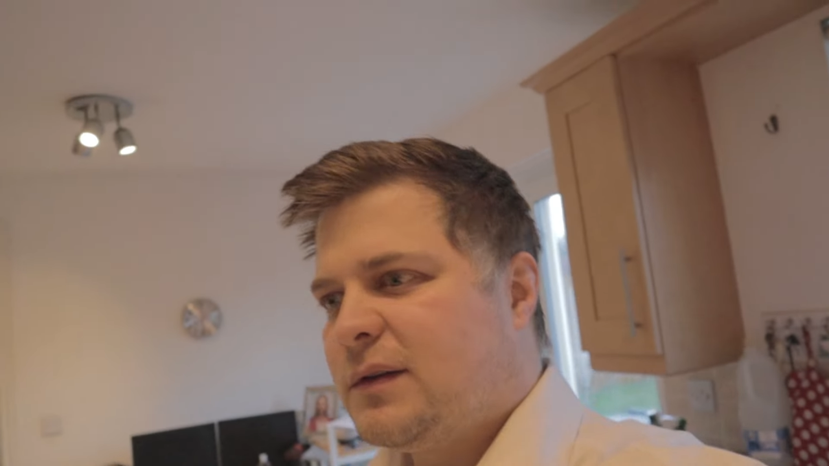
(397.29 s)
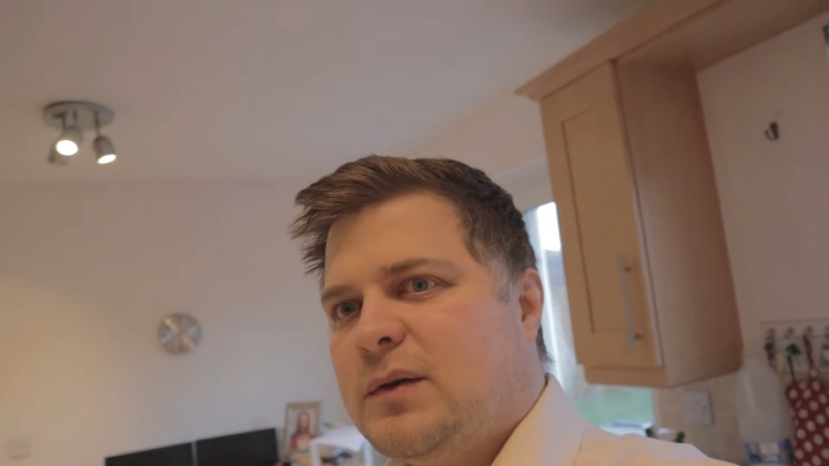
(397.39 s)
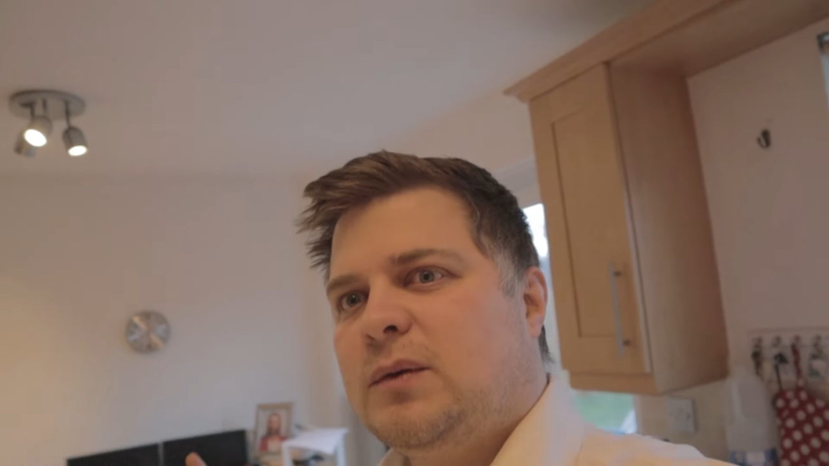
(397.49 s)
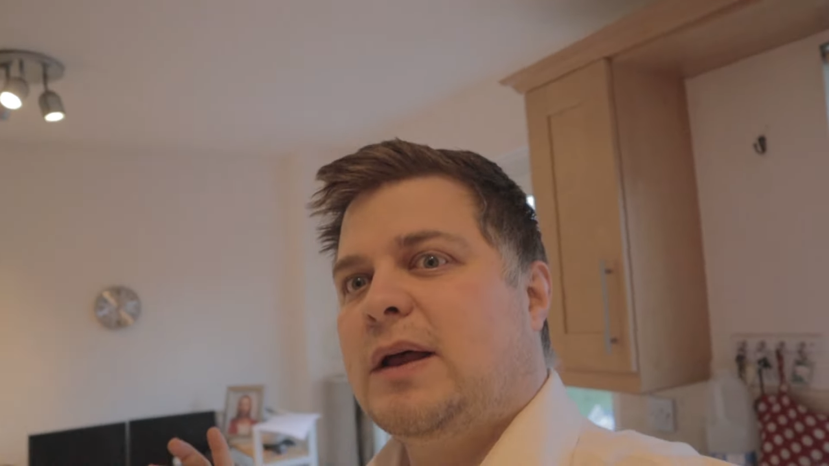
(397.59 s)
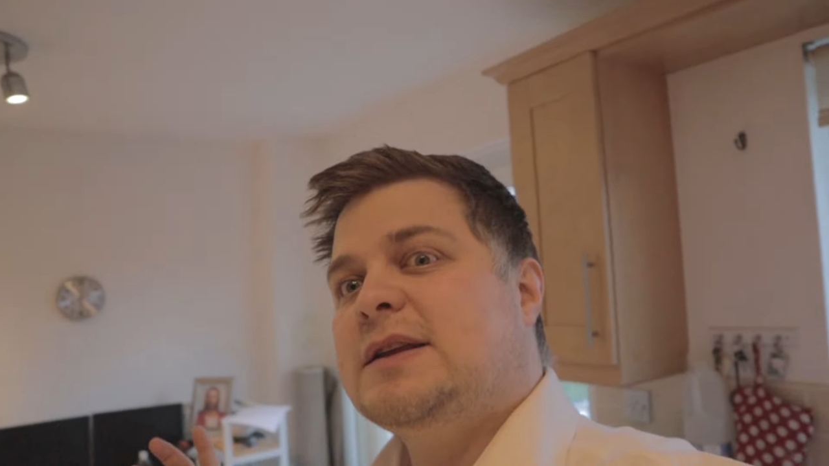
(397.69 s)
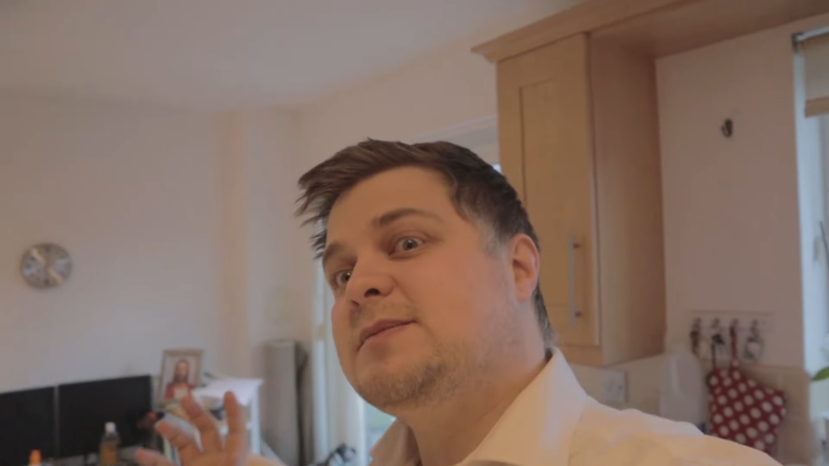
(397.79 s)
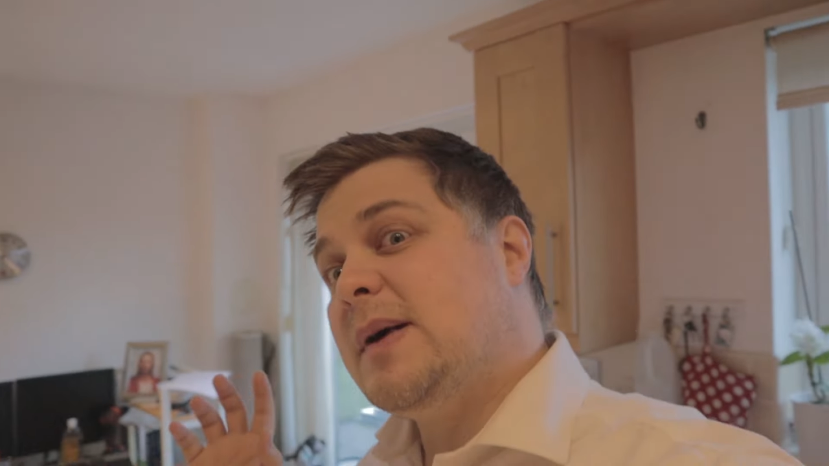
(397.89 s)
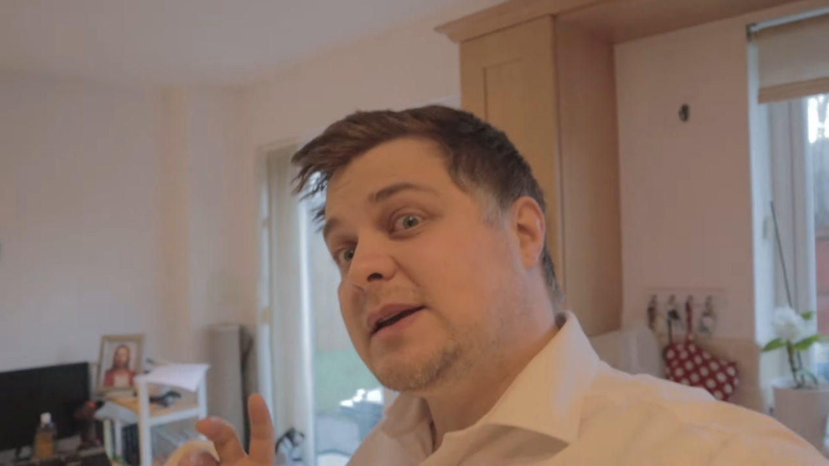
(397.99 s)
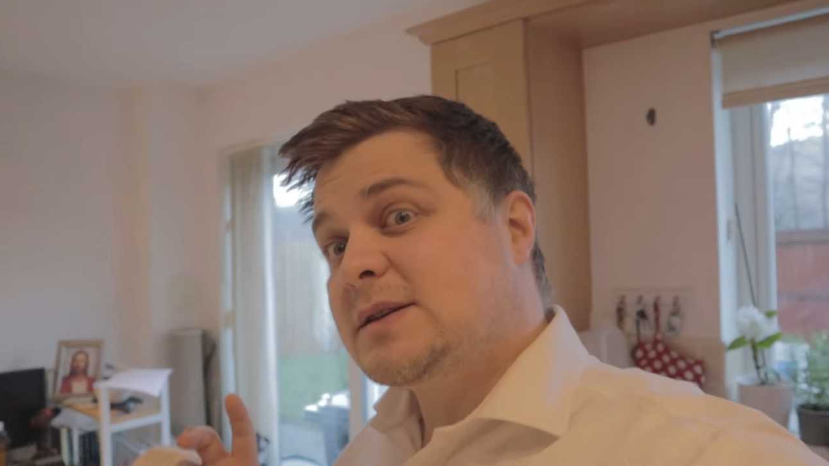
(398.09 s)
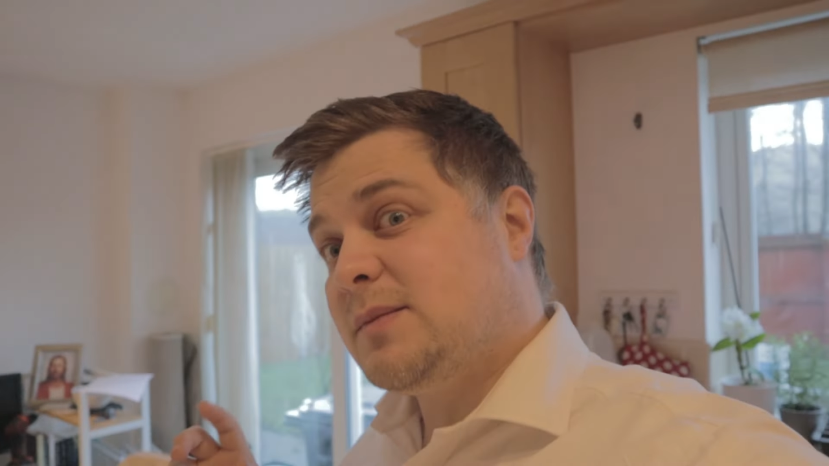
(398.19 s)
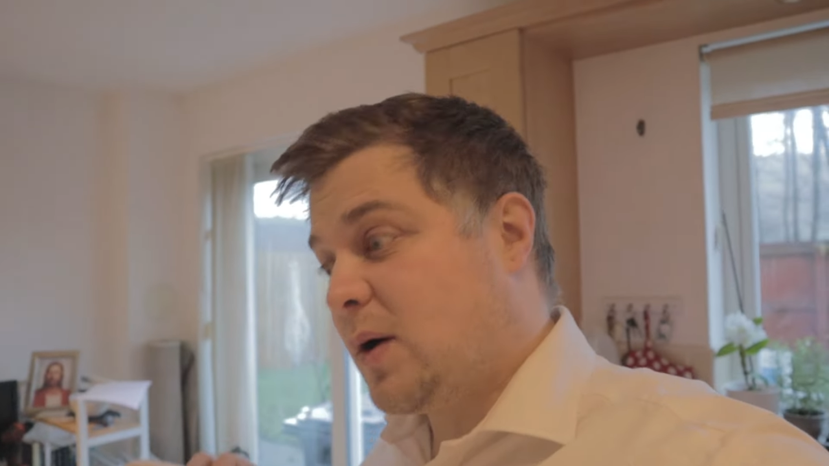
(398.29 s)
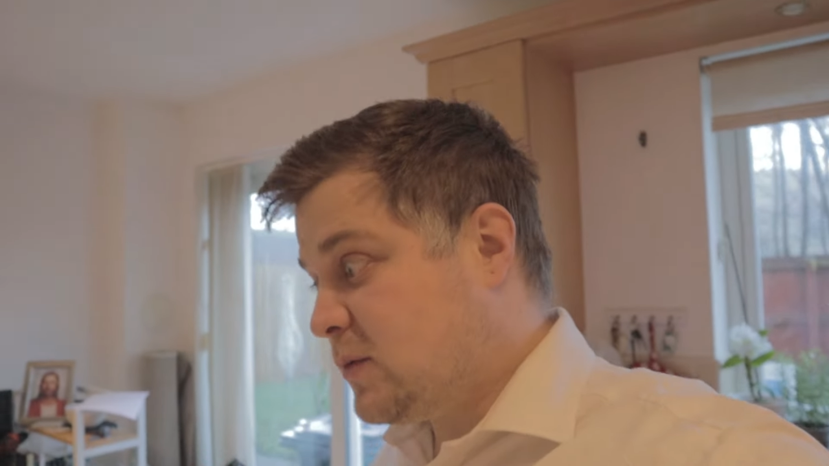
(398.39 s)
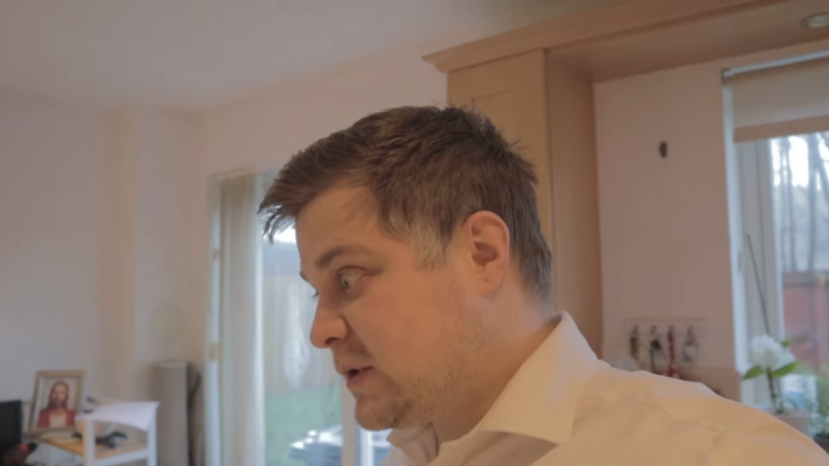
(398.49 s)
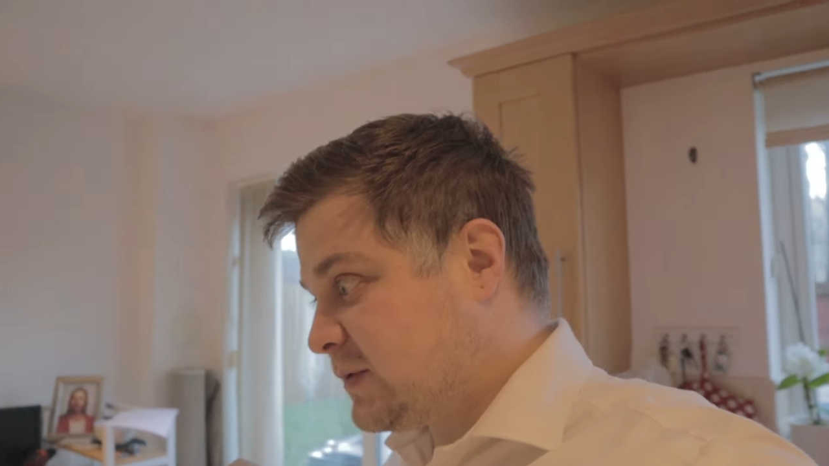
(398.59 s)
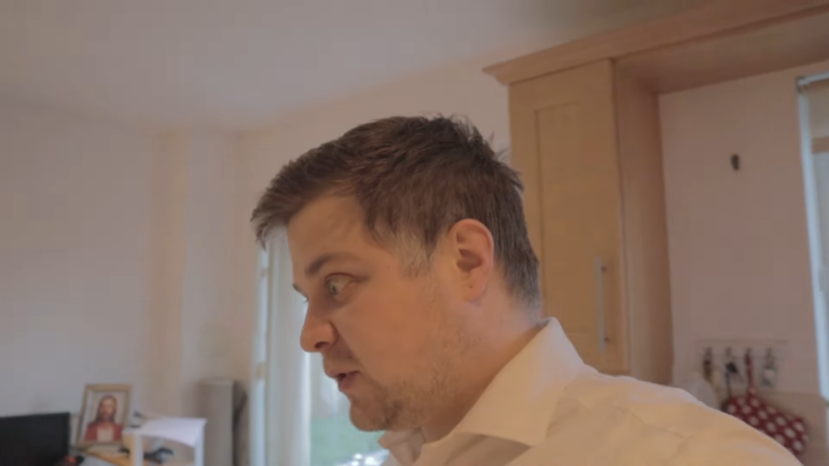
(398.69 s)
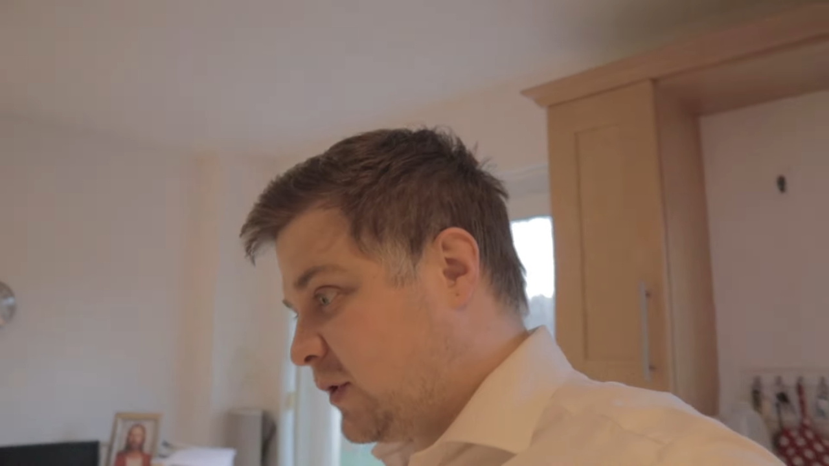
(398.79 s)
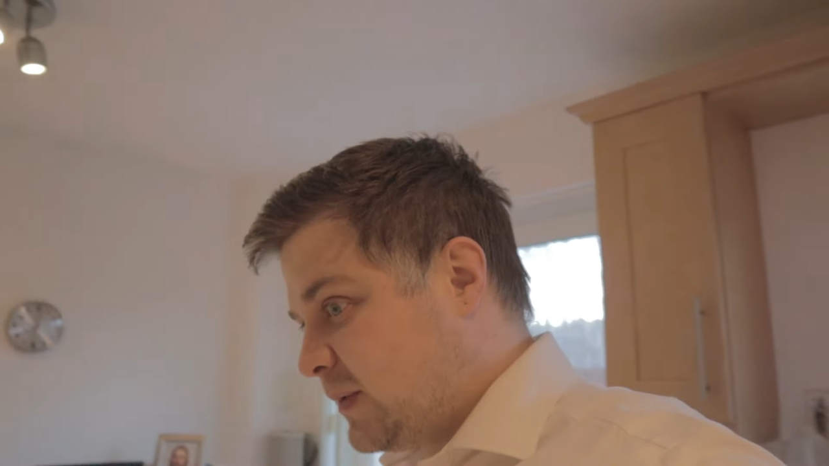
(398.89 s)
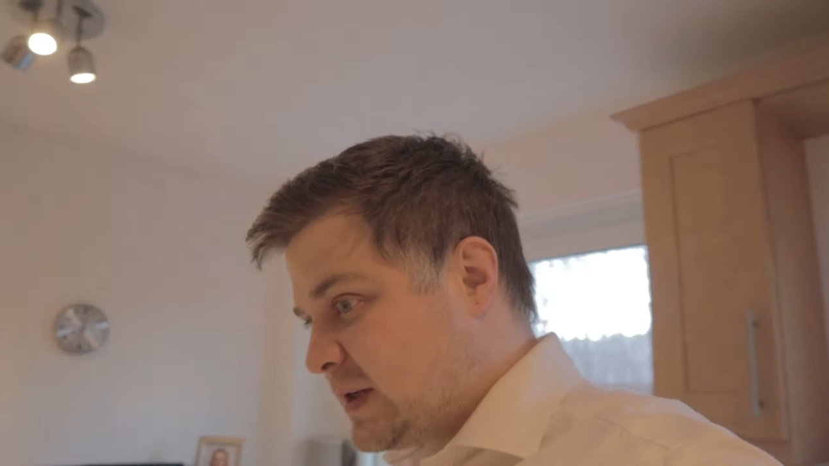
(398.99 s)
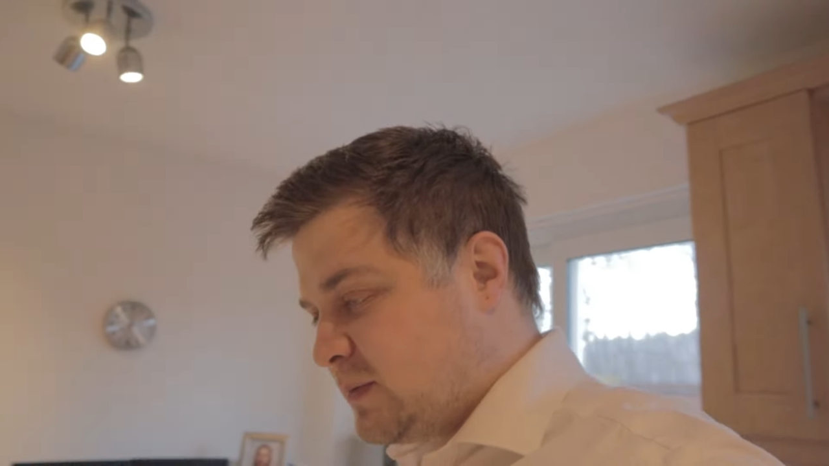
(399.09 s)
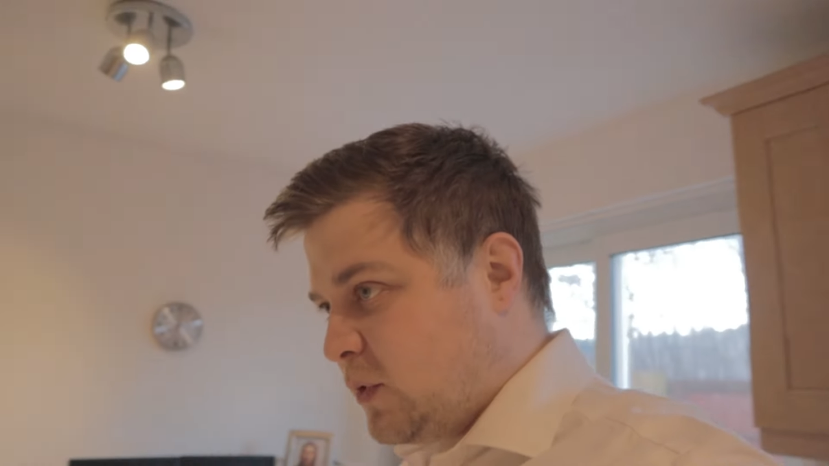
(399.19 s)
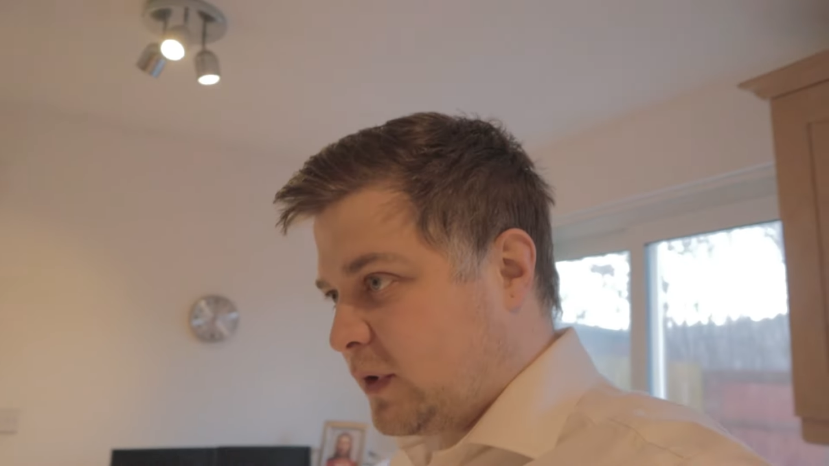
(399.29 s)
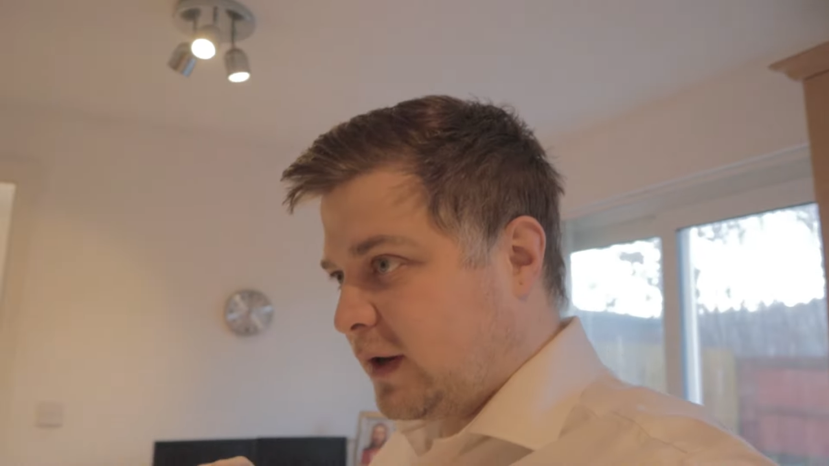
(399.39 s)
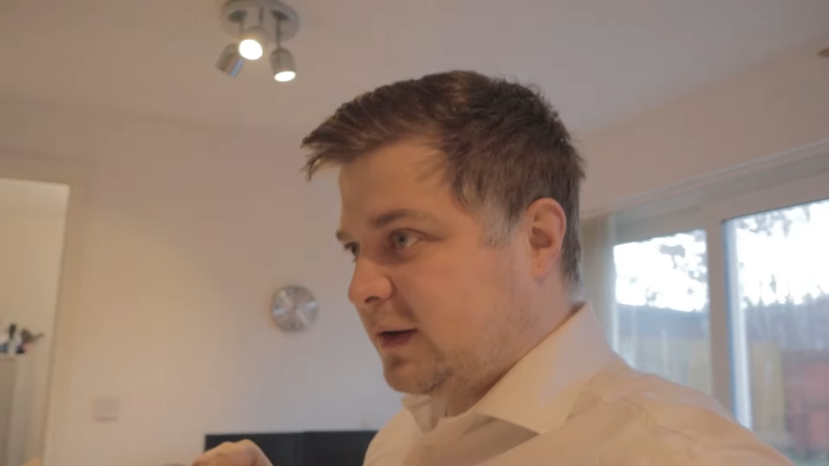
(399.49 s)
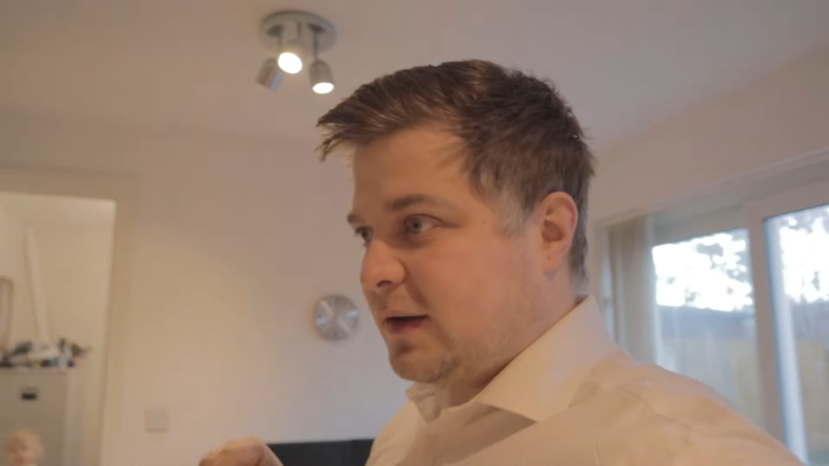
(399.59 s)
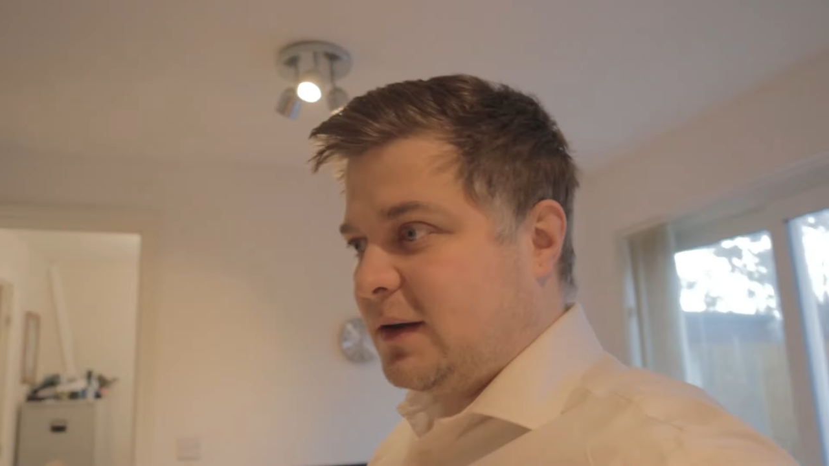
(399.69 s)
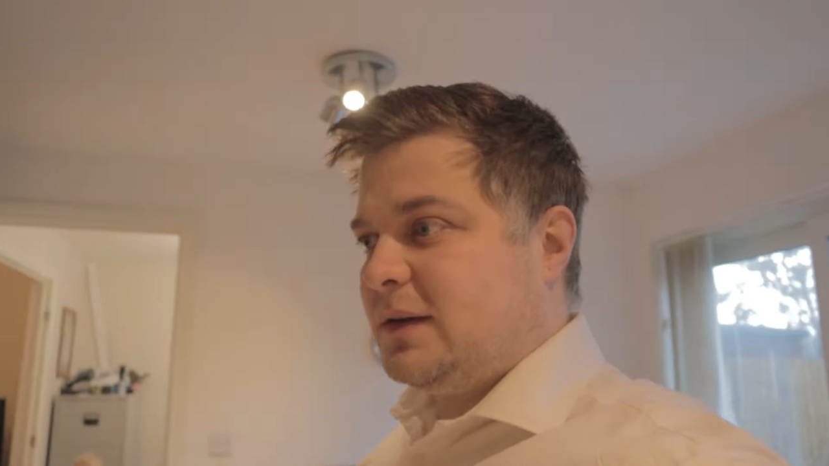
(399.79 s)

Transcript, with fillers: So let's make some oats for them this morning.